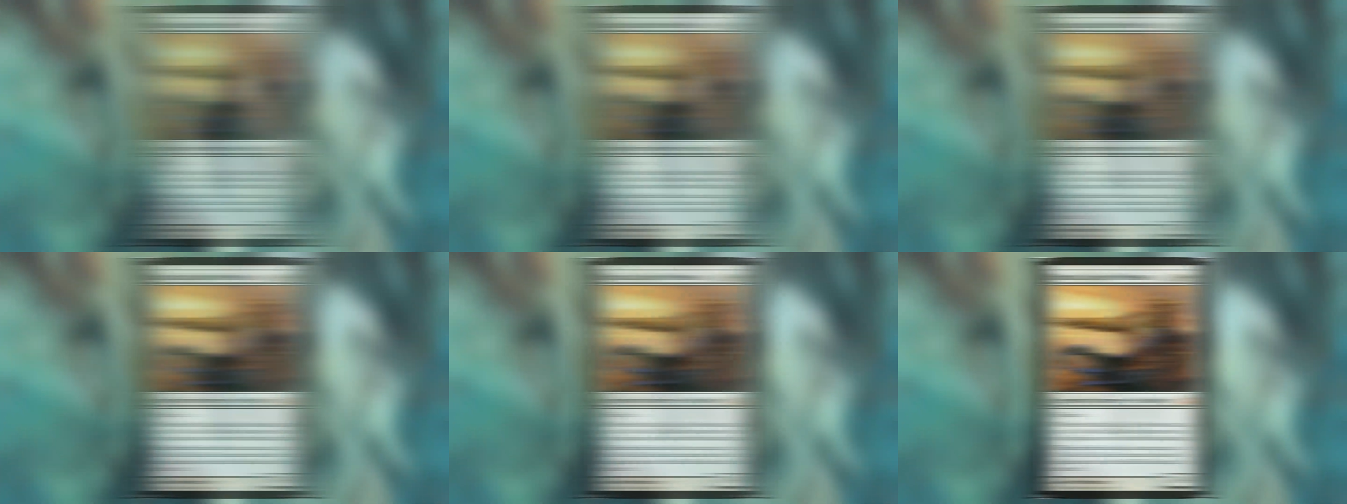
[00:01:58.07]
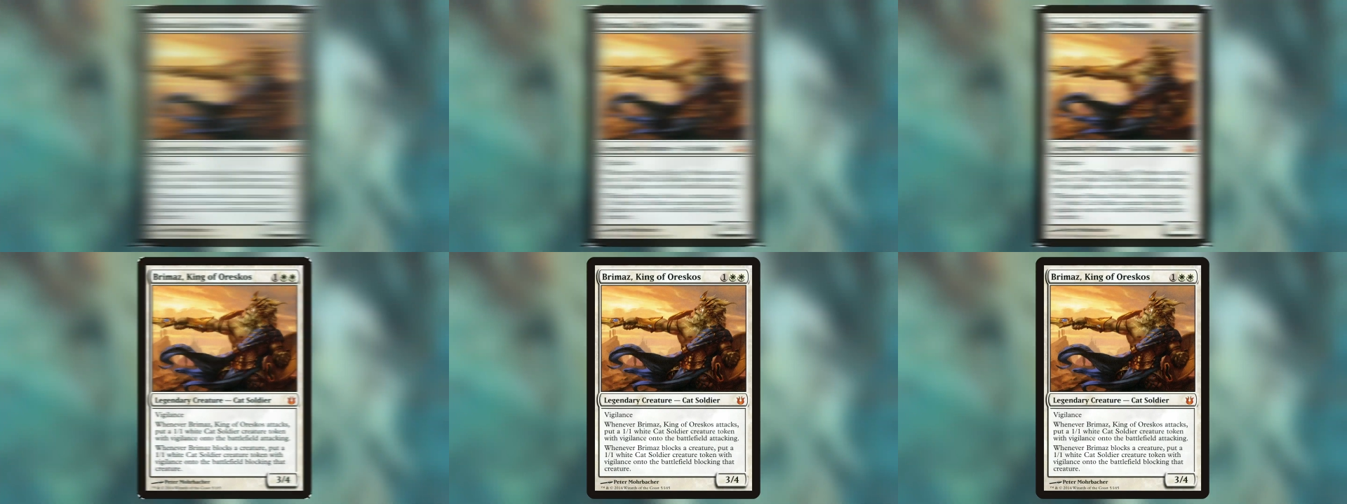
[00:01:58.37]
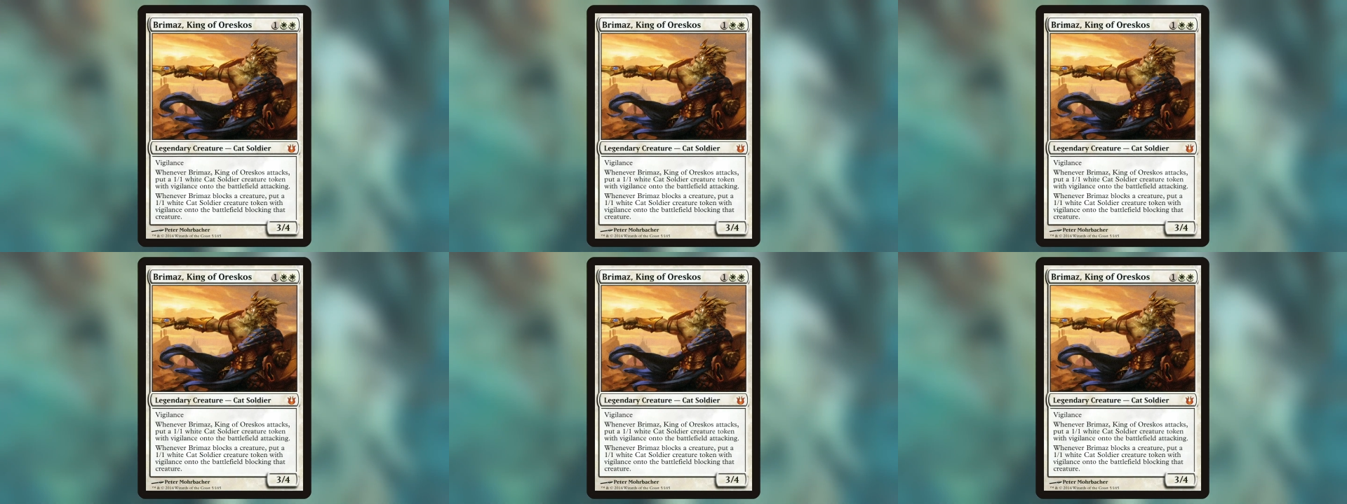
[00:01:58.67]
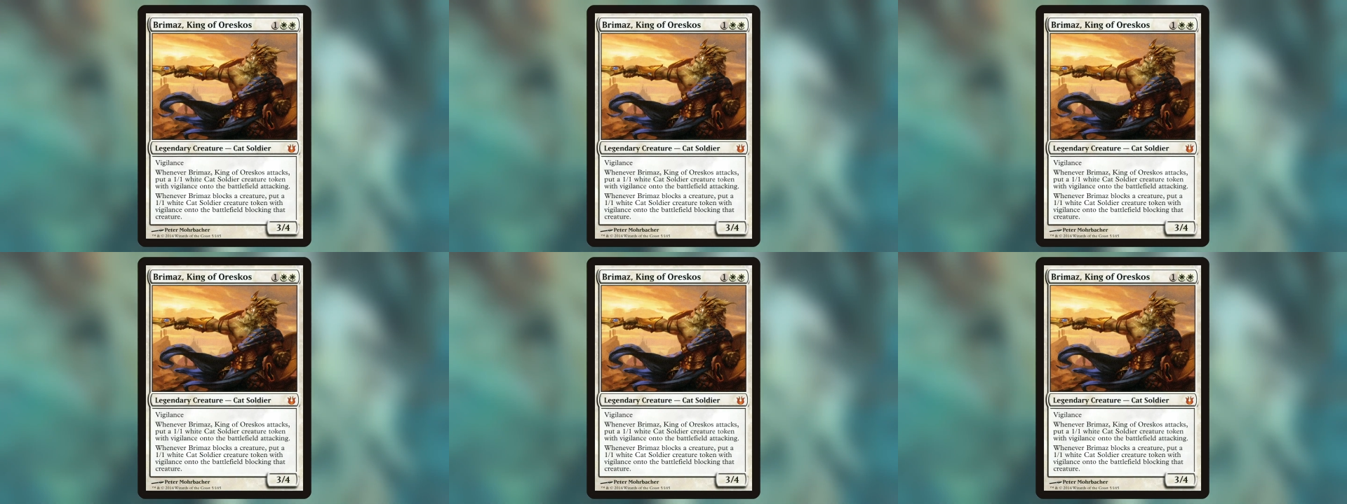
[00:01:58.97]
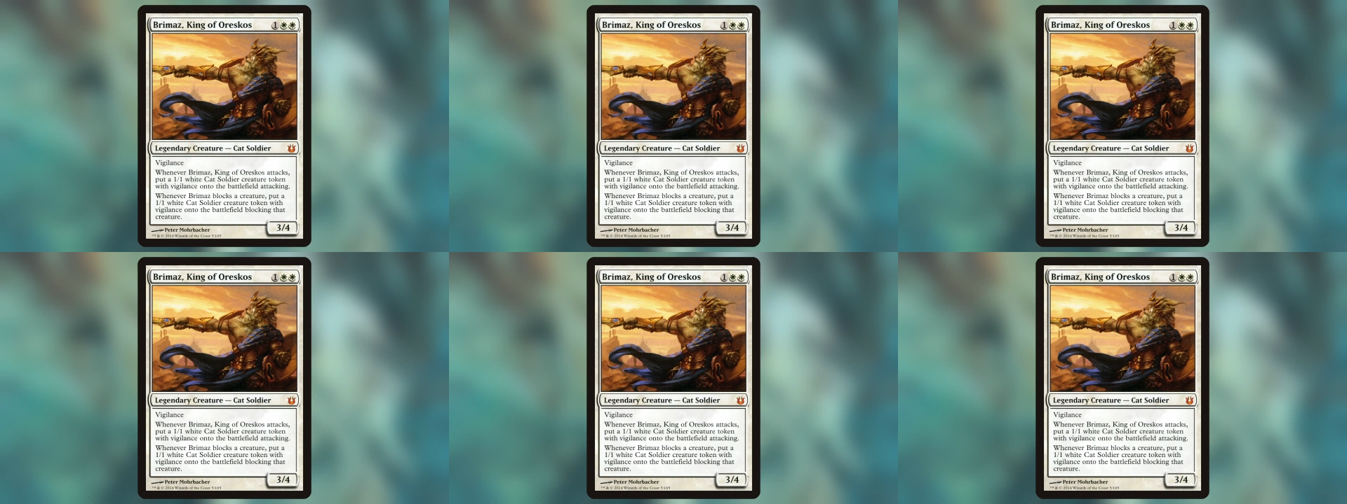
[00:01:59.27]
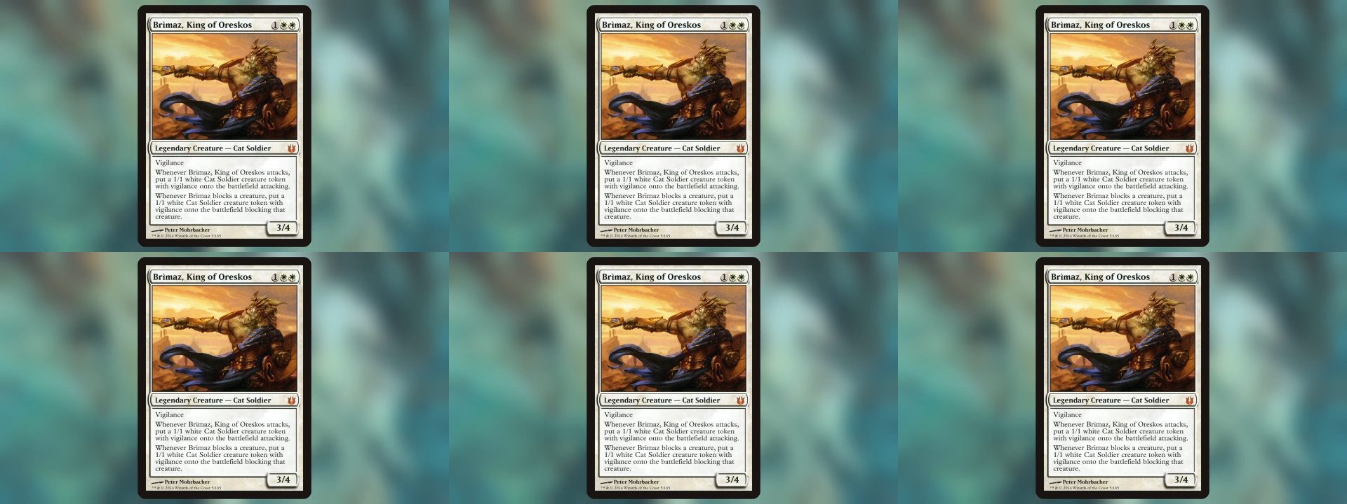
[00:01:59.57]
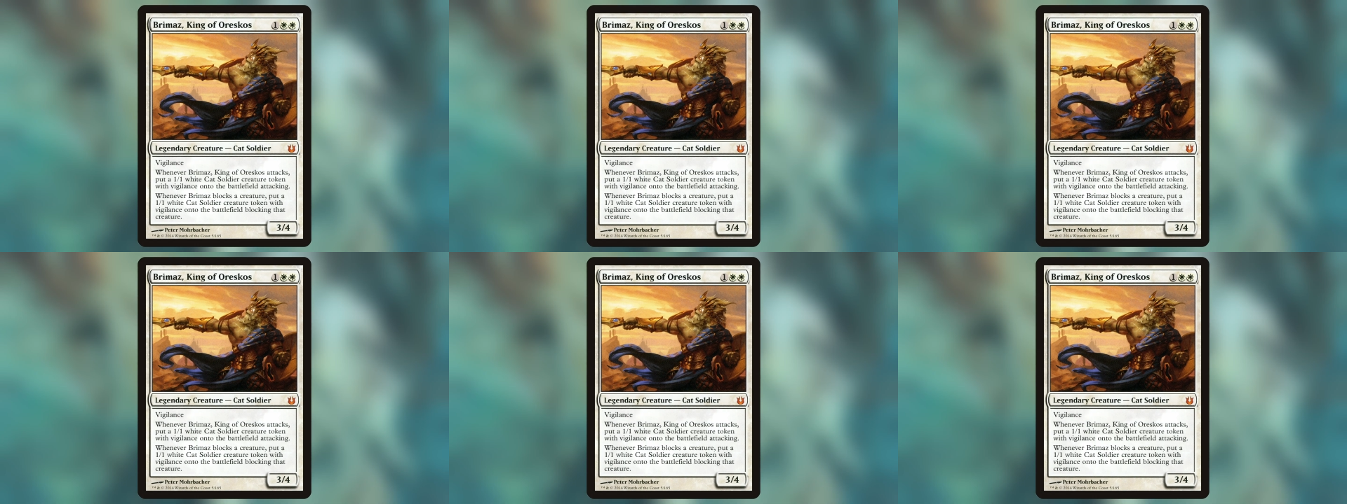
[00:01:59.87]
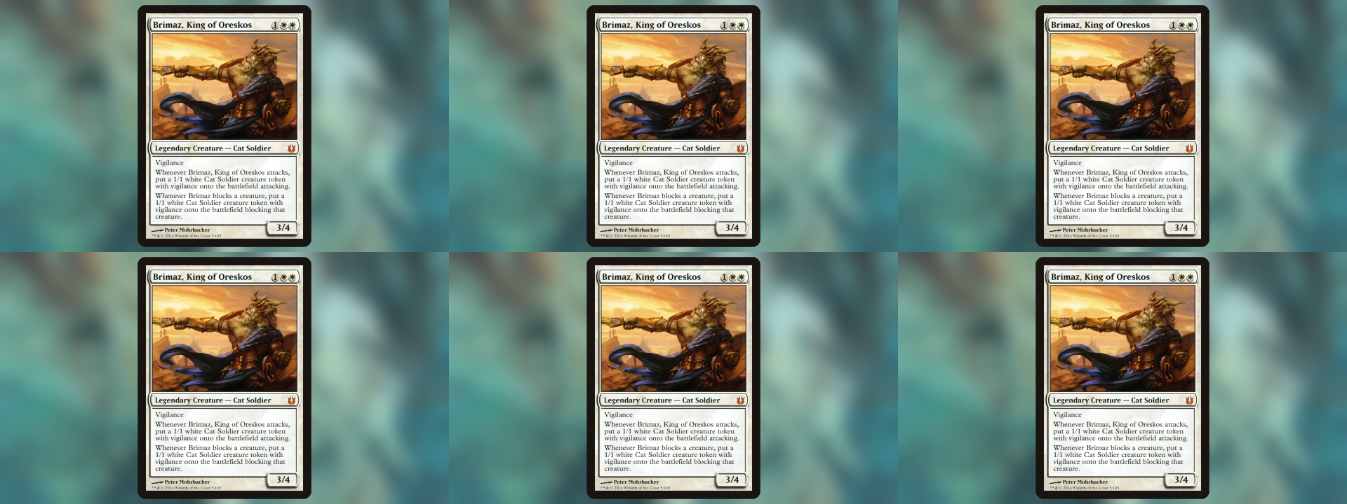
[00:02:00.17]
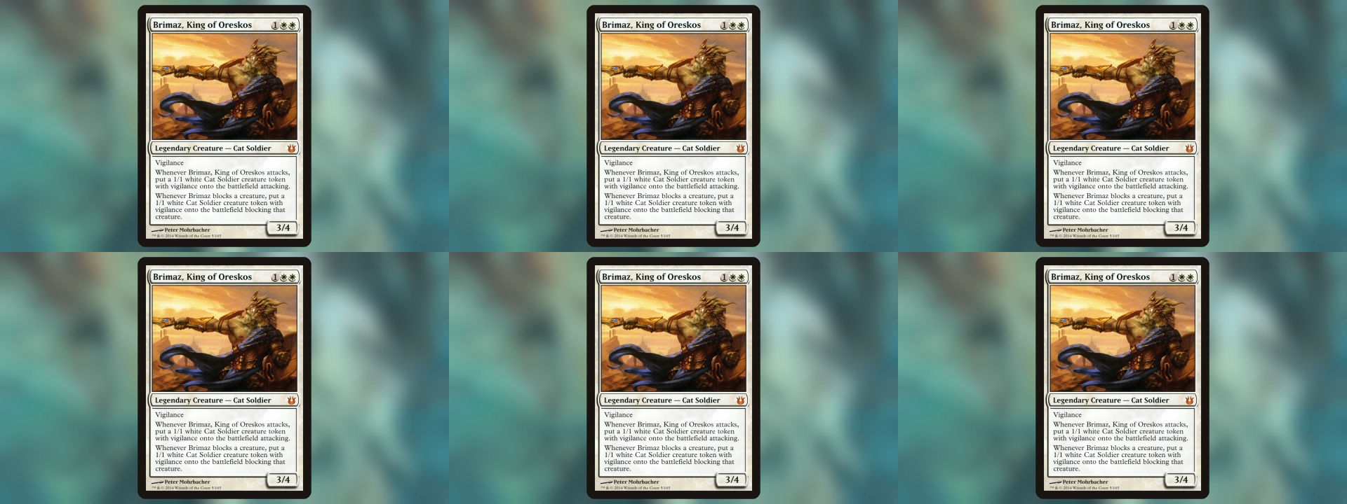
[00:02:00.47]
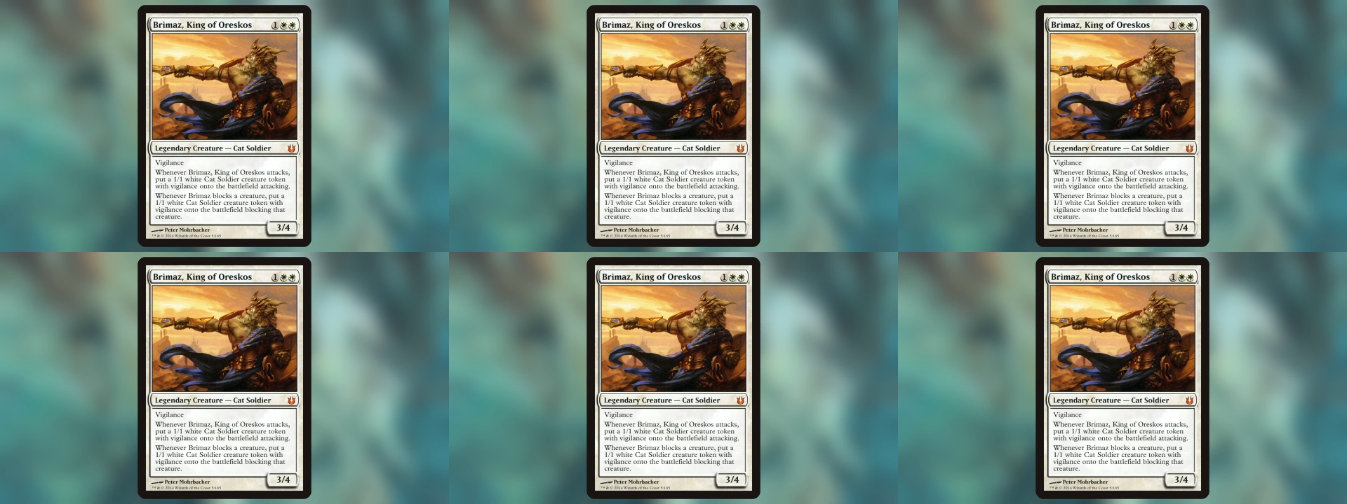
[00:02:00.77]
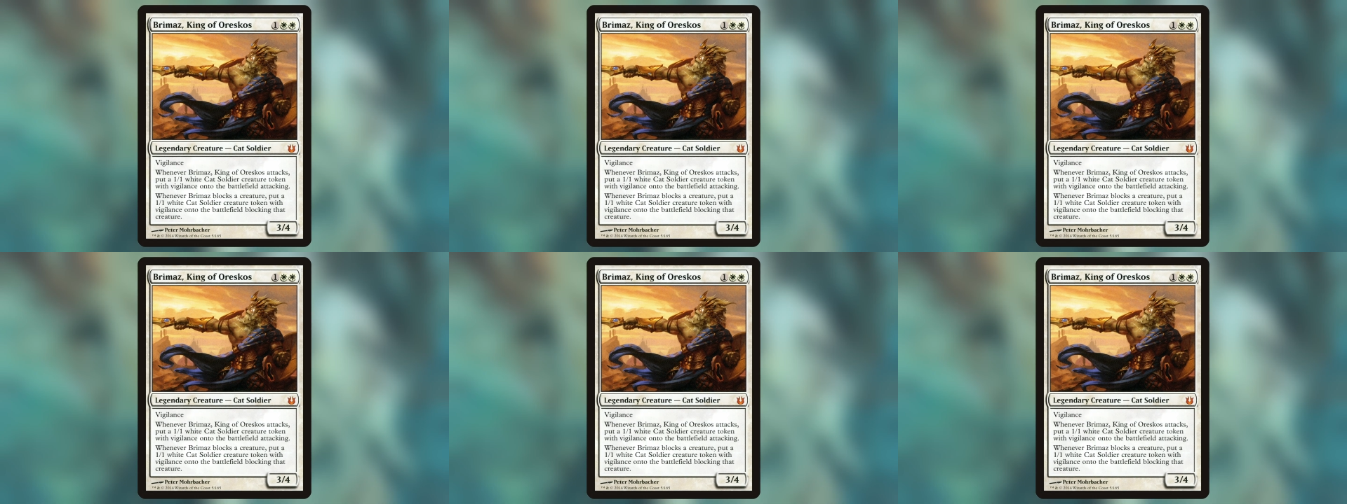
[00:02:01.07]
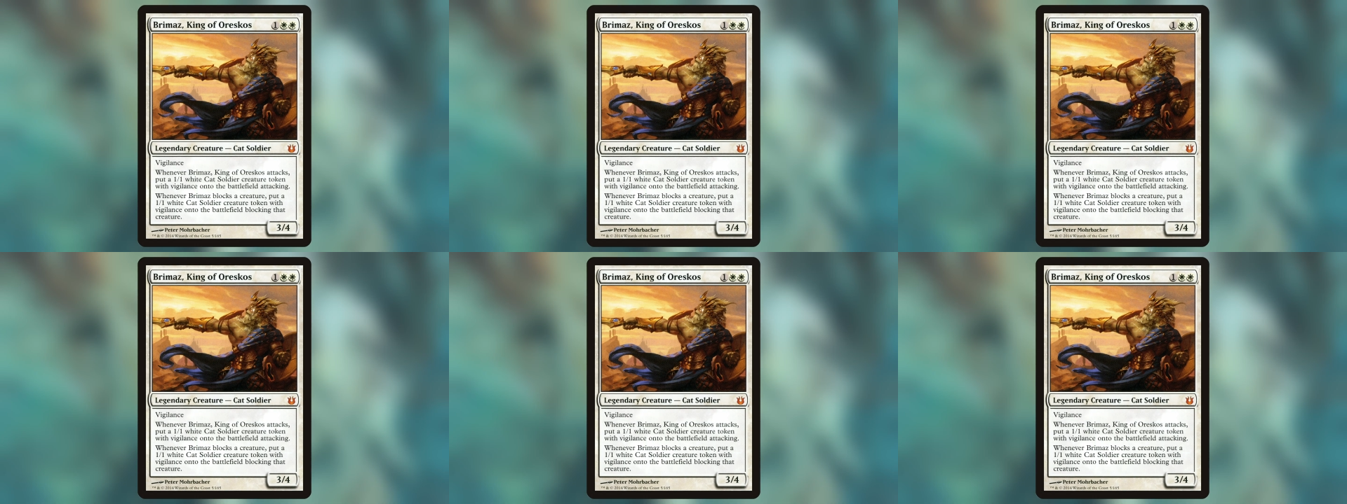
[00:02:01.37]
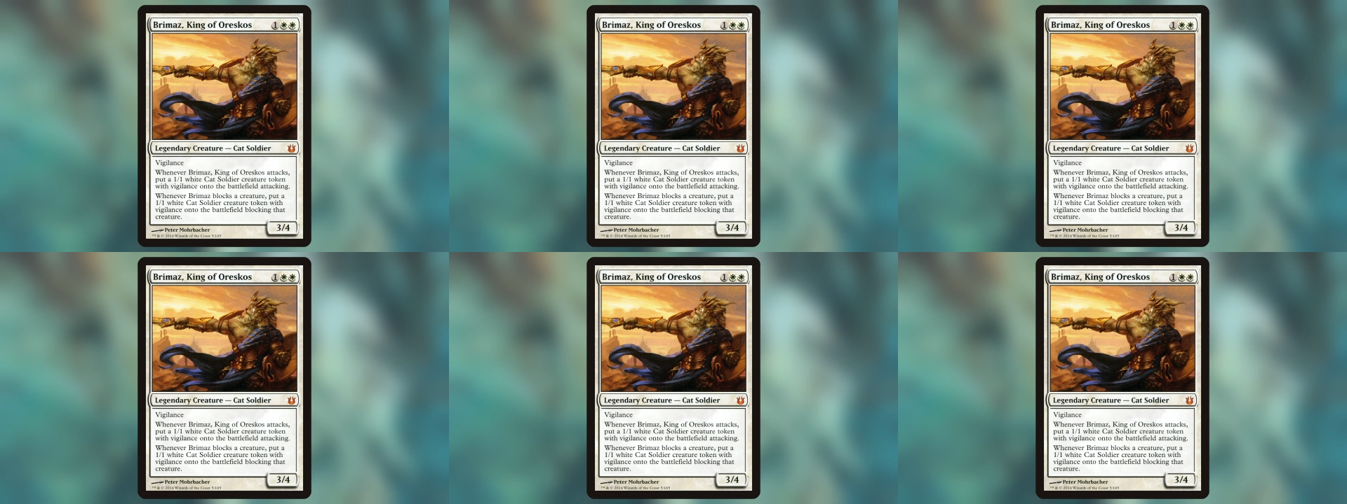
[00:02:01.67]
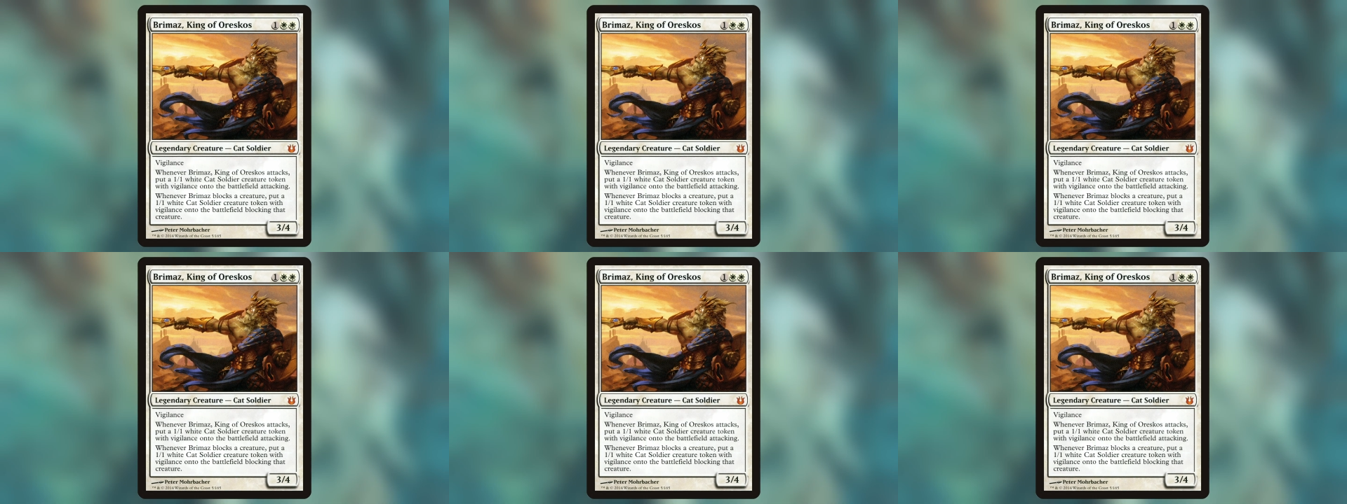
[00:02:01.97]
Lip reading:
No face is visible, so there are no lips to read.